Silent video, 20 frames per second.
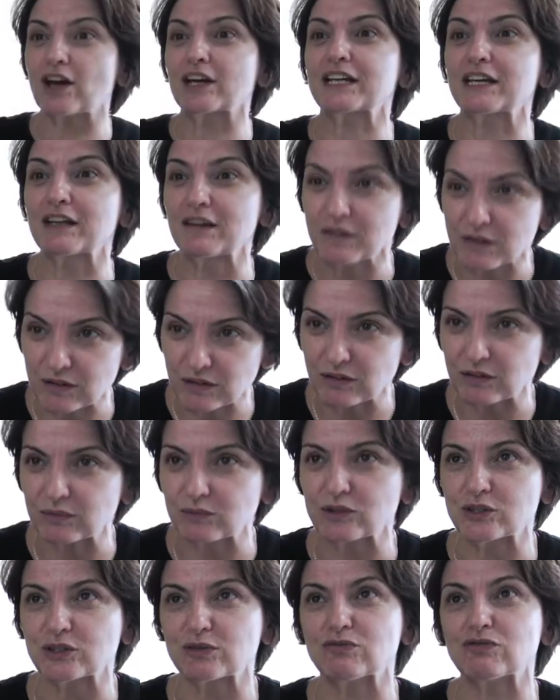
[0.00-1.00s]
like it
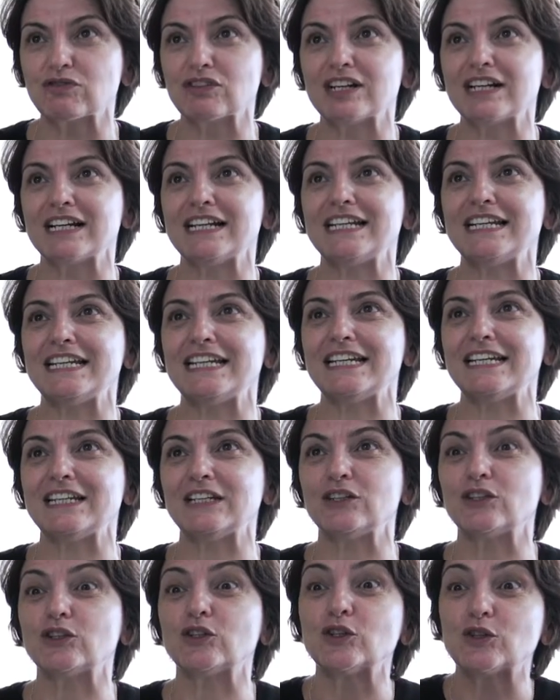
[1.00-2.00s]
was a really
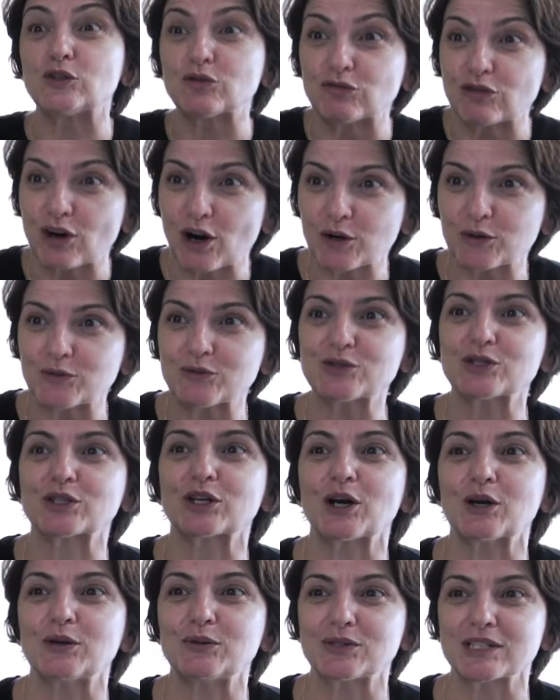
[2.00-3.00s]
good road to
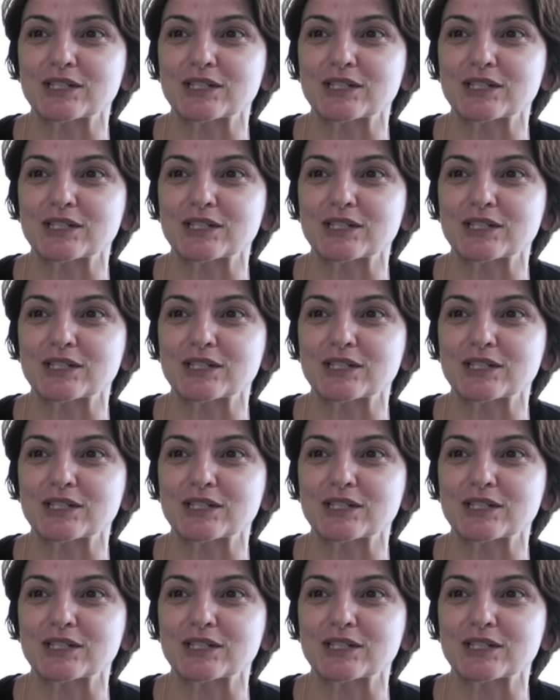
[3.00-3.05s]
go